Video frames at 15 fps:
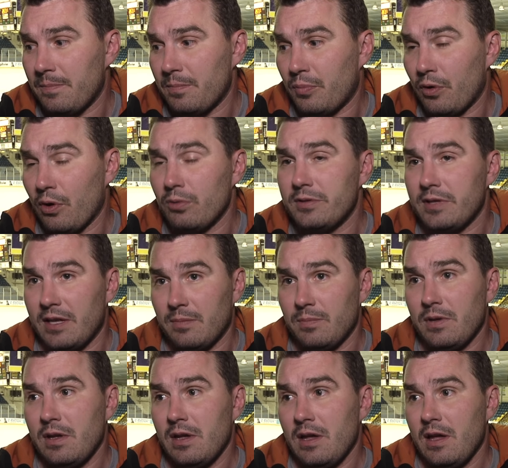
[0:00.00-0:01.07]
pro
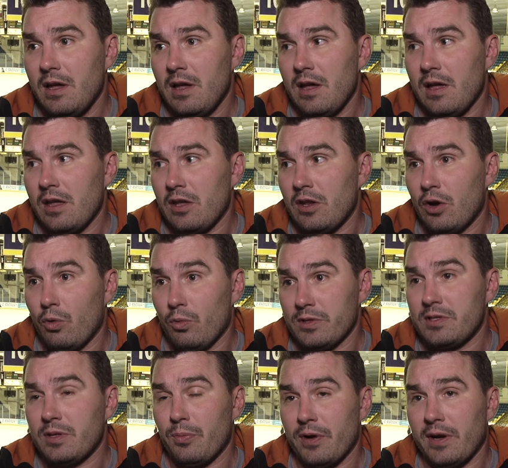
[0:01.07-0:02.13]
team,
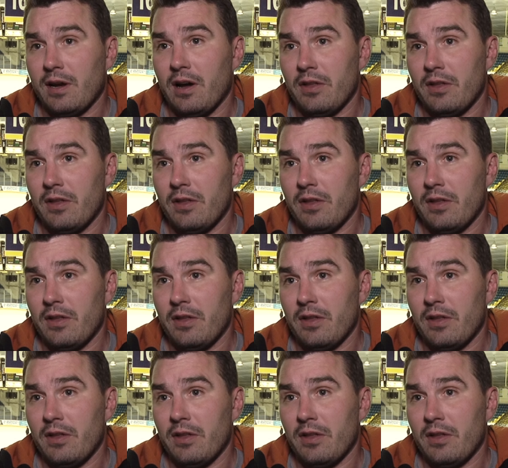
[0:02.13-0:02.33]
was to bring